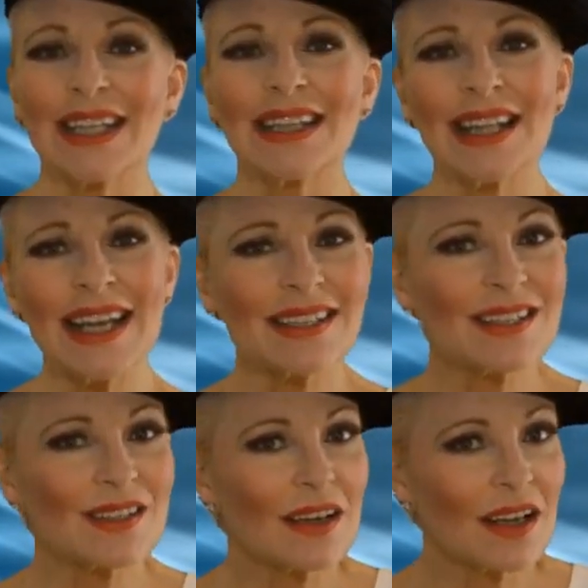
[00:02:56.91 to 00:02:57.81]

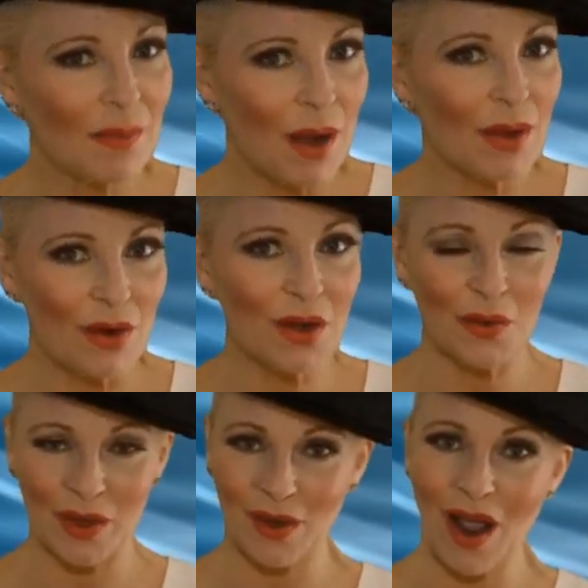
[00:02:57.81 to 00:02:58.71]
Let's talk about your
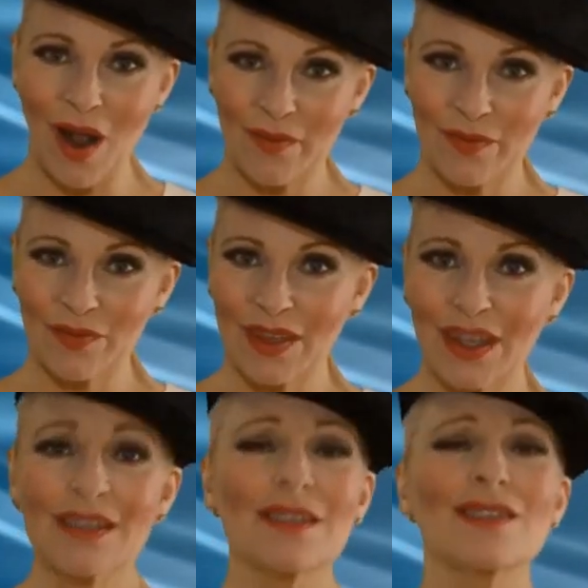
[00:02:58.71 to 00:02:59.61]
career now.
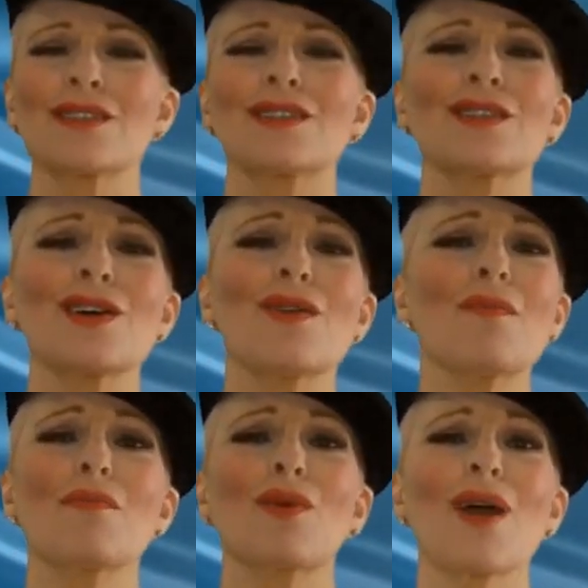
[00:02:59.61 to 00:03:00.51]
It's
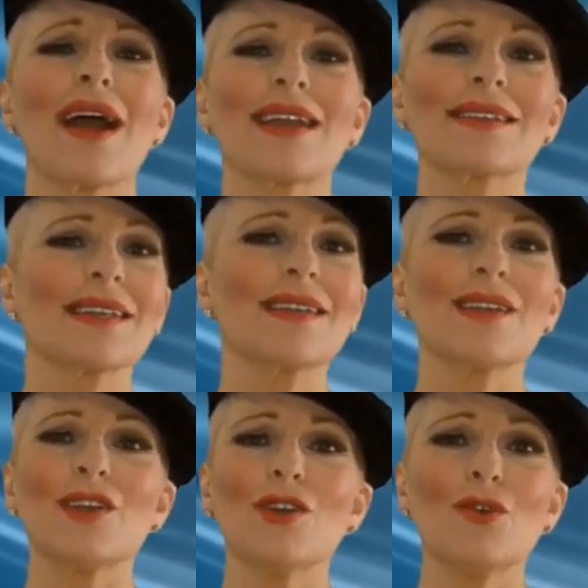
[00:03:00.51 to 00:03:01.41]
so bright, and